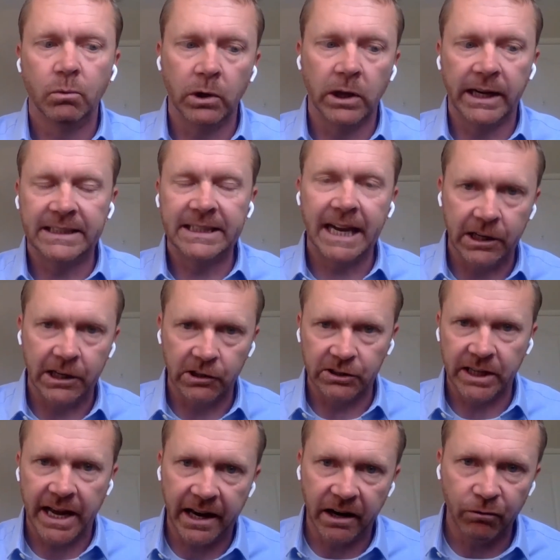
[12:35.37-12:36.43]
were like 10
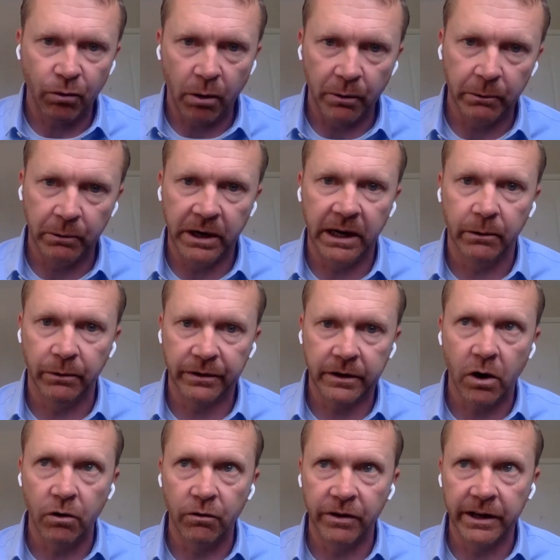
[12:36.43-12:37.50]
years ahead of what we would hit with
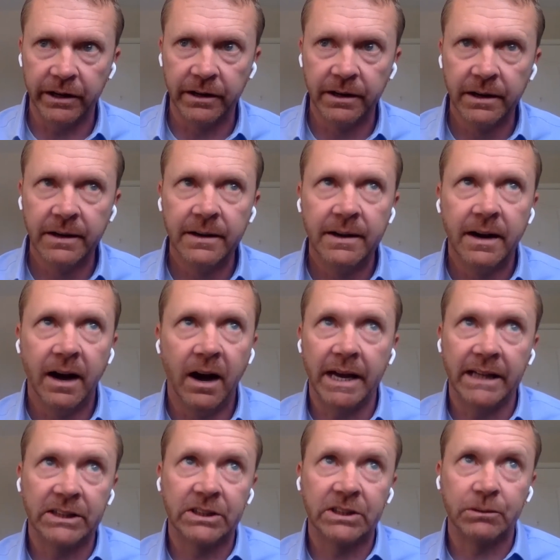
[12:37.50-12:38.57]
COVID.
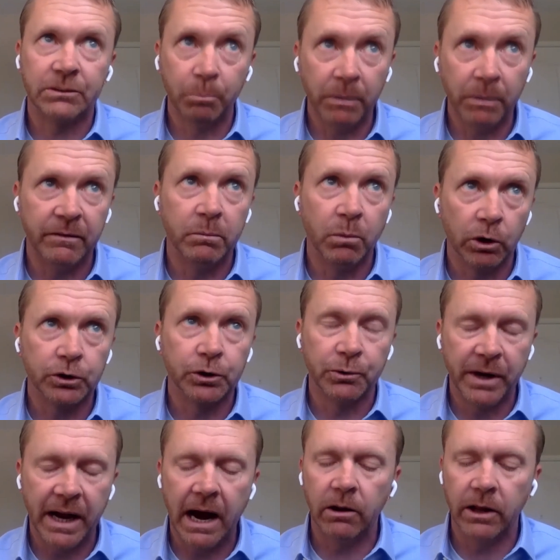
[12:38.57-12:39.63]
And it's even more
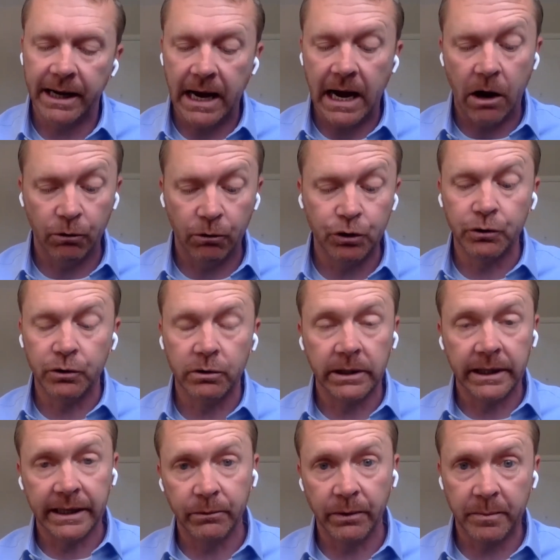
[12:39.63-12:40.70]
true now, like how do
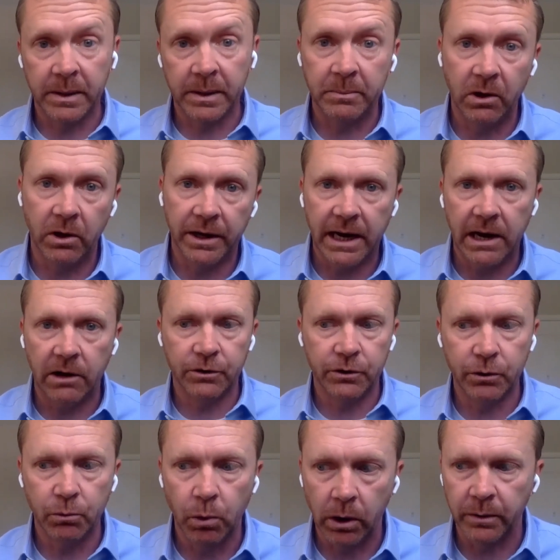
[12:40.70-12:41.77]
you lead with people and how do
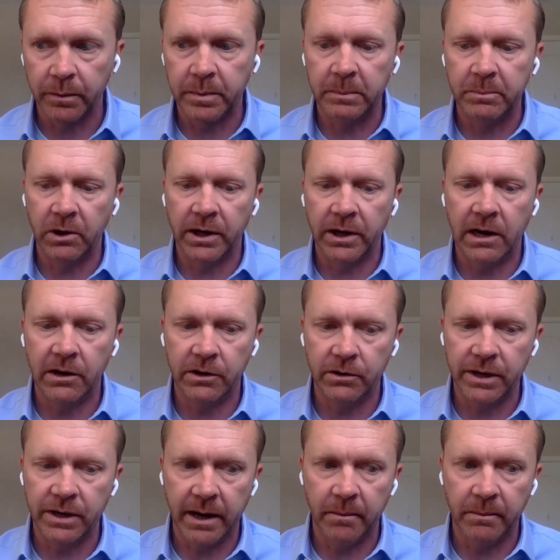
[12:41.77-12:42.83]
you work with people and how do
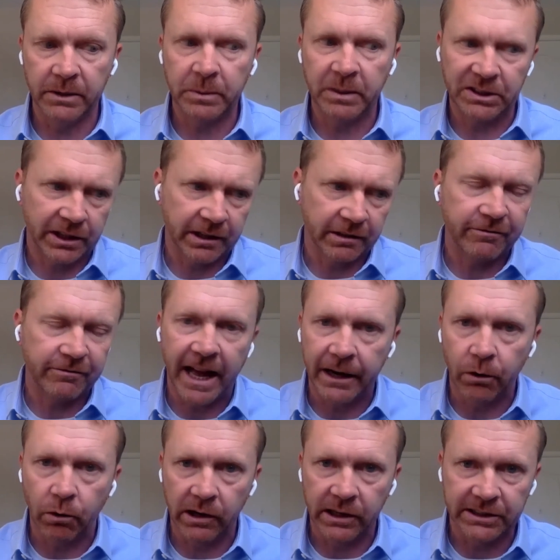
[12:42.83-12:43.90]
you get them, especially in
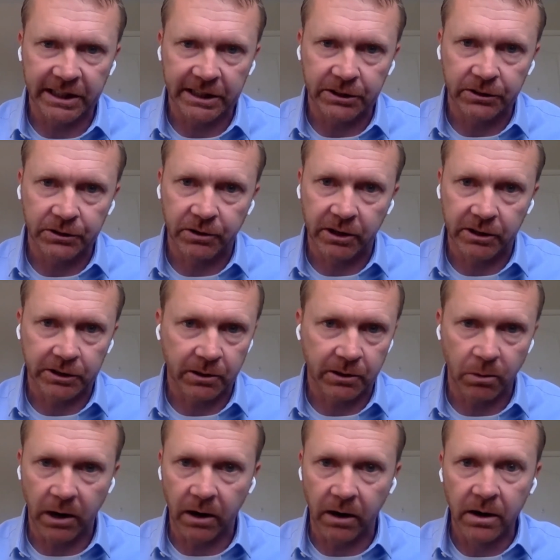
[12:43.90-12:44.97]
flat organizational structure
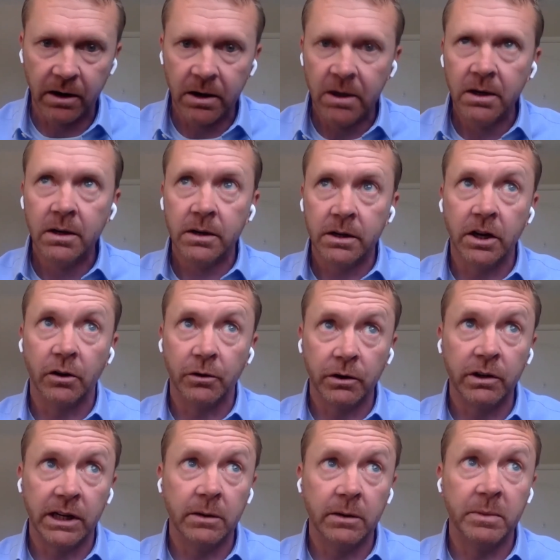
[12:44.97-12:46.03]
where,
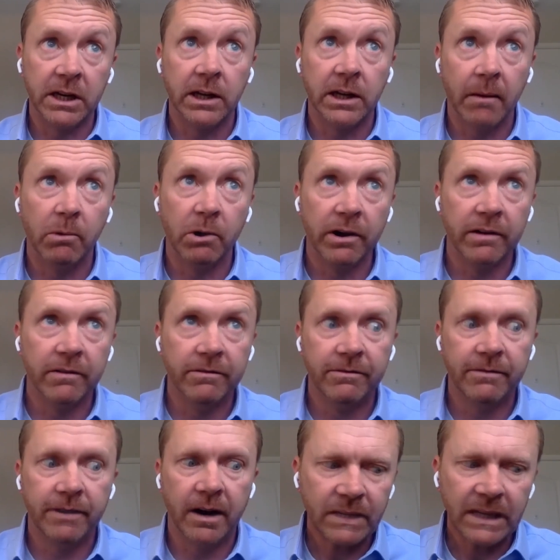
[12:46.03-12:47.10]
you need to be collaborative.
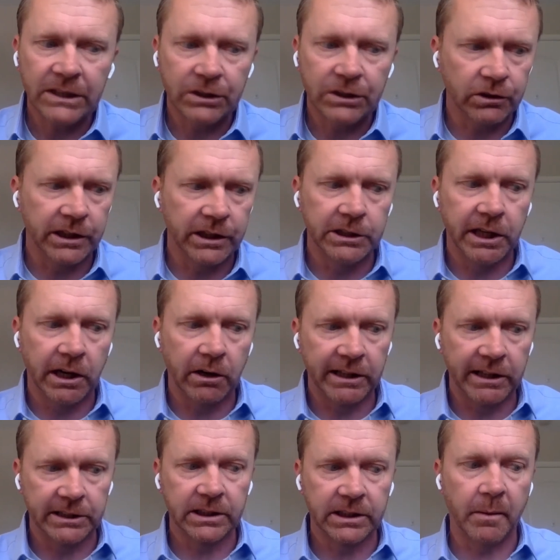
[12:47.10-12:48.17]
And certainly the
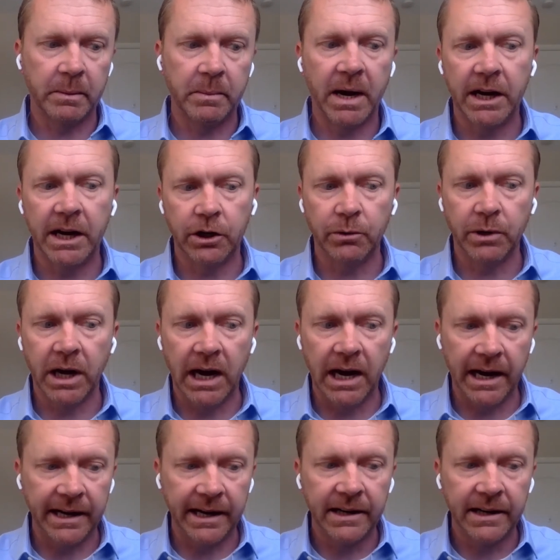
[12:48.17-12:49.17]
generations coming behind you and